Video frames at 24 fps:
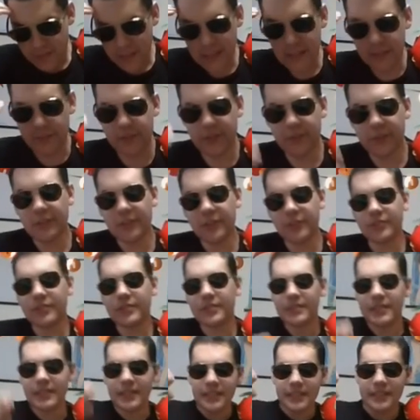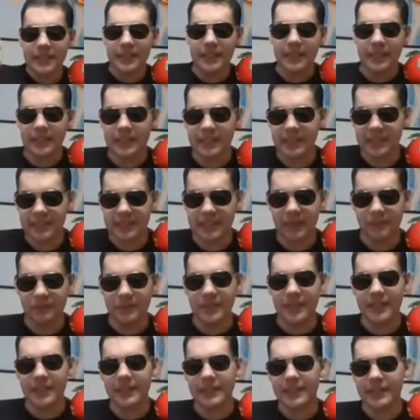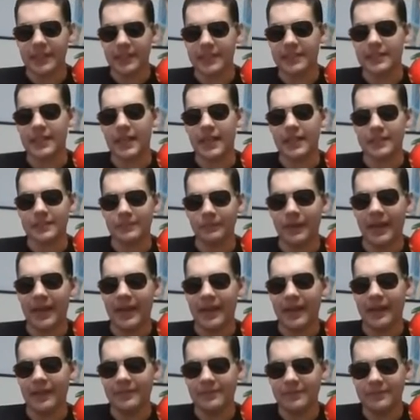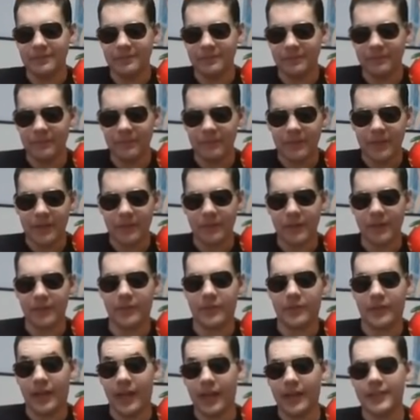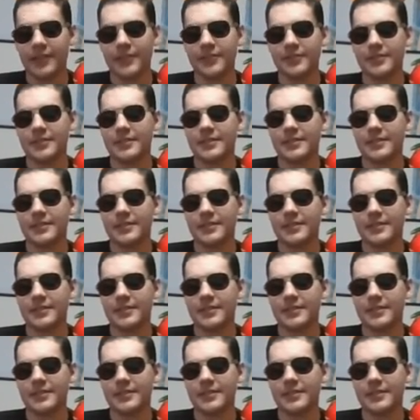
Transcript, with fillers: if you're used to to something, that it's not as bad. But if you're not used to